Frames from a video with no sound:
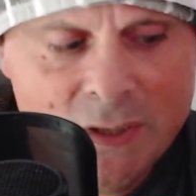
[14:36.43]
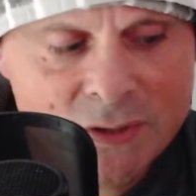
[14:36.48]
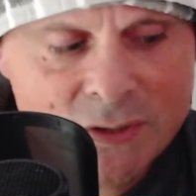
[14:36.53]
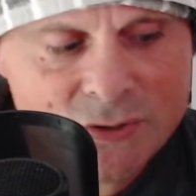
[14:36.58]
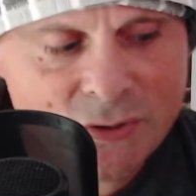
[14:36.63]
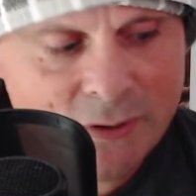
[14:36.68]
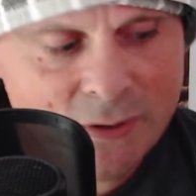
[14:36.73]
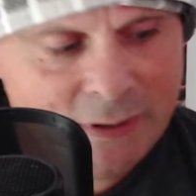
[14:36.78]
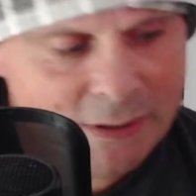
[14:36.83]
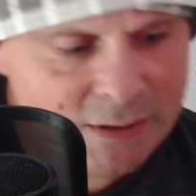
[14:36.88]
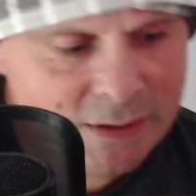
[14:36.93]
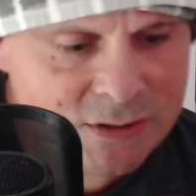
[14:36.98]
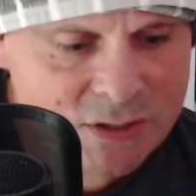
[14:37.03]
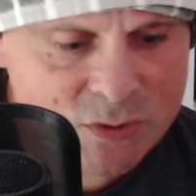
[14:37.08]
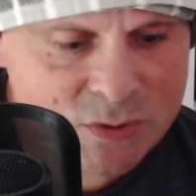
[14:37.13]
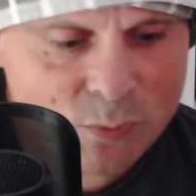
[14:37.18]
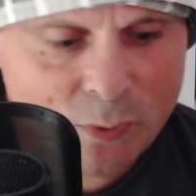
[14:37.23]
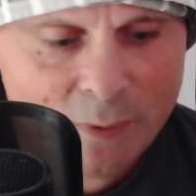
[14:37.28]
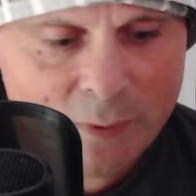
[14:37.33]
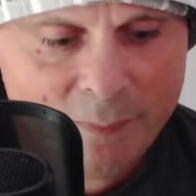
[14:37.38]
So I didn't
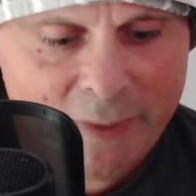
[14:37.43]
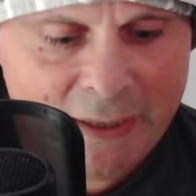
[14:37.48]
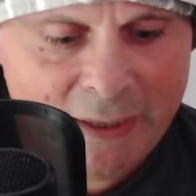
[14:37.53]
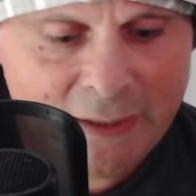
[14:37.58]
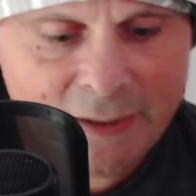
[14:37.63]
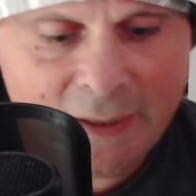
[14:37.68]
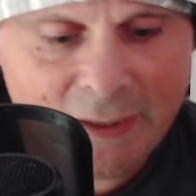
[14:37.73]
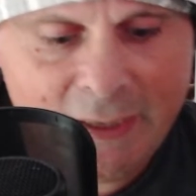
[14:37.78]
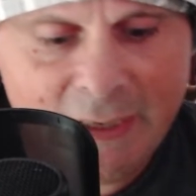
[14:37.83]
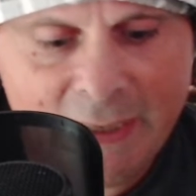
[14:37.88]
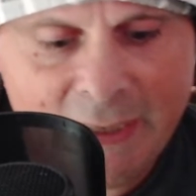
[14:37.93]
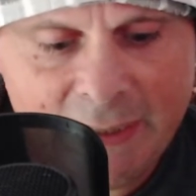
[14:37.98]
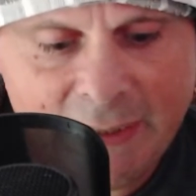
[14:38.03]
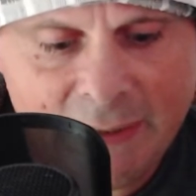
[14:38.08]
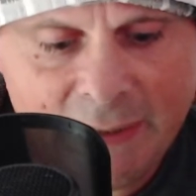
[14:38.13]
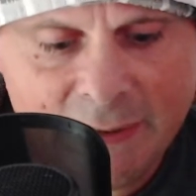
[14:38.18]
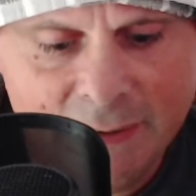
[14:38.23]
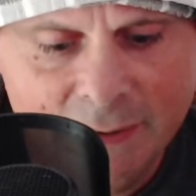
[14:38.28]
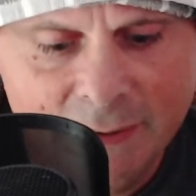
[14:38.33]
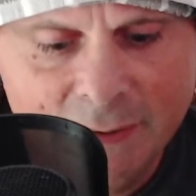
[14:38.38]
just want to make
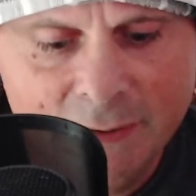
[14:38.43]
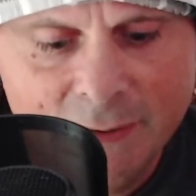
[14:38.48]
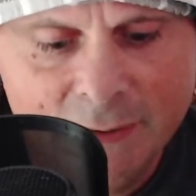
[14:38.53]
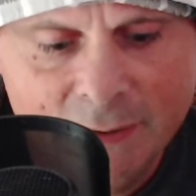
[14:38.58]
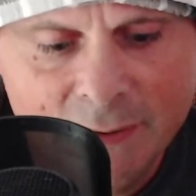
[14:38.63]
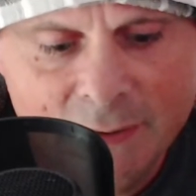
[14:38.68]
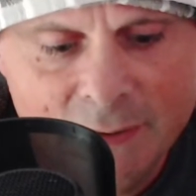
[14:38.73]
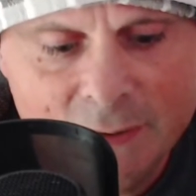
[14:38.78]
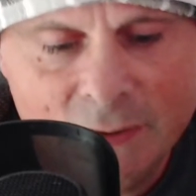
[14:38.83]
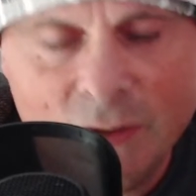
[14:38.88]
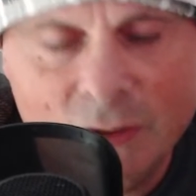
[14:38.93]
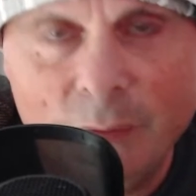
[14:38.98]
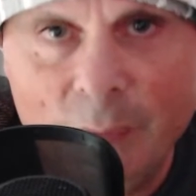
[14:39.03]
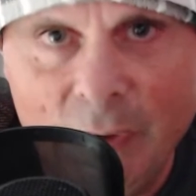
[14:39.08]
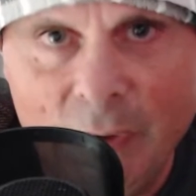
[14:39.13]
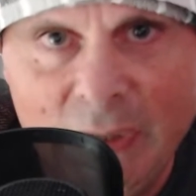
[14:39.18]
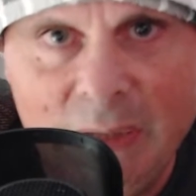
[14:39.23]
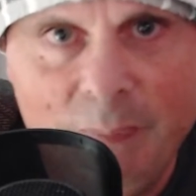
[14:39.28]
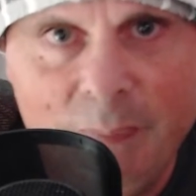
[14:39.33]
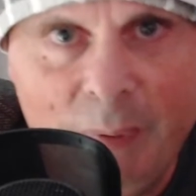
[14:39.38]
a
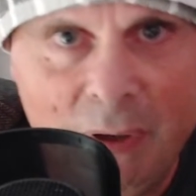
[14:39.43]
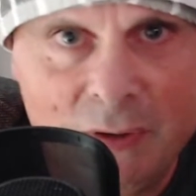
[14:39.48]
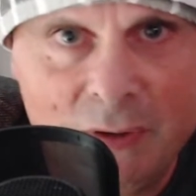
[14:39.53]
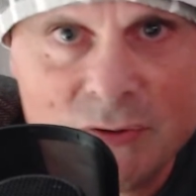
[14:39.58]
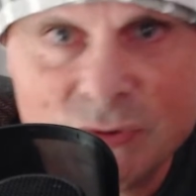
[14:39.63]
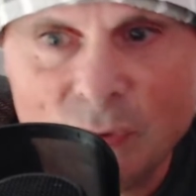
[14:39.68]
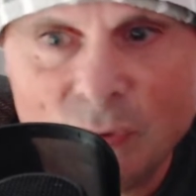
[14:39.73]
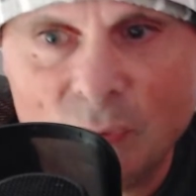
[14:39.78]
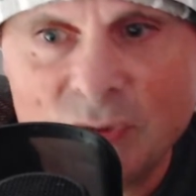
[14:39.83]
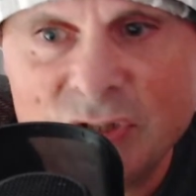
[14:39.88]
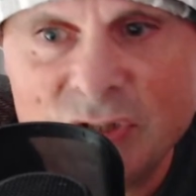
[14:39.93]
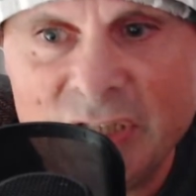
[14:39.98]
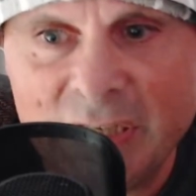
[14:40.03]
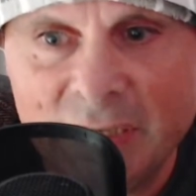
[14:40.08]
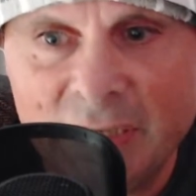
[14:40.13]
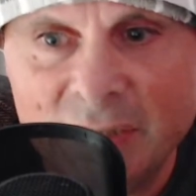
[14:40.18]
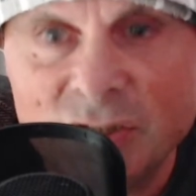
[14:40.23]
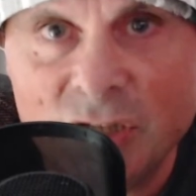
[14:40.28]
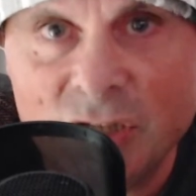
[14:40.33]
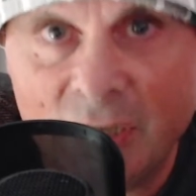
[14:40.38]
community post or
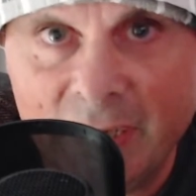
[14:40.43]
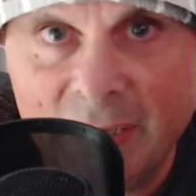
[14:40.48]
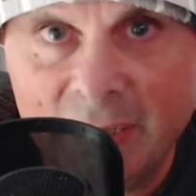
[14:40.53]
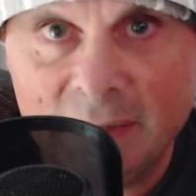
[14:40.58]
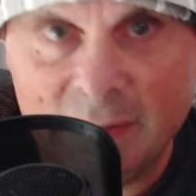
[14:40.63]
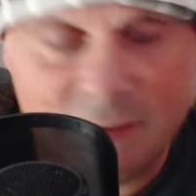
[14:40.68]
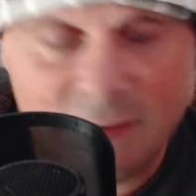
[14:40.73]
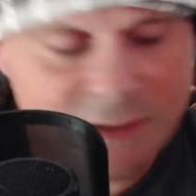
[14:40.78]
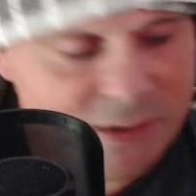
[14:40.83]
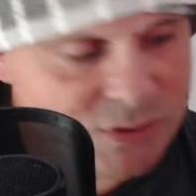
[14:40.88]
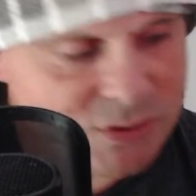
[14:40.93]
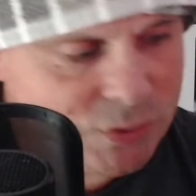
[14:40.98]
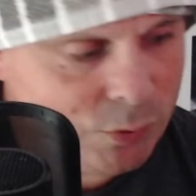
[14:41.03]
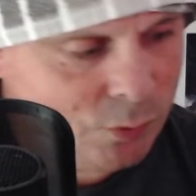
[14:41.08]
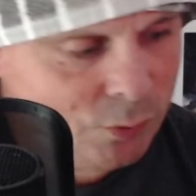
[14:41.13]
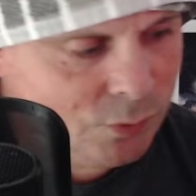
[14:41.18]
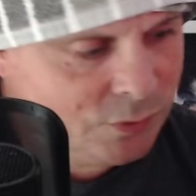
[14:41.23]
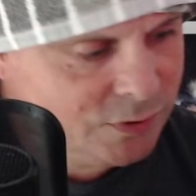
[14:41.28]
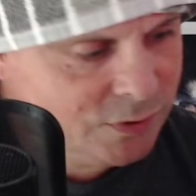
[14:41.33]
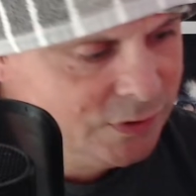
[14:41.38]
chuck it in the
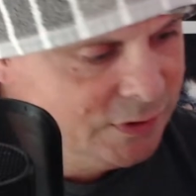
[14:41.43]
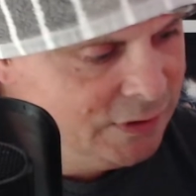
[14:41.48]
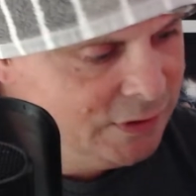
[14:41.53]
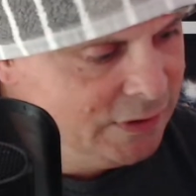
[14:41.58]
Discord,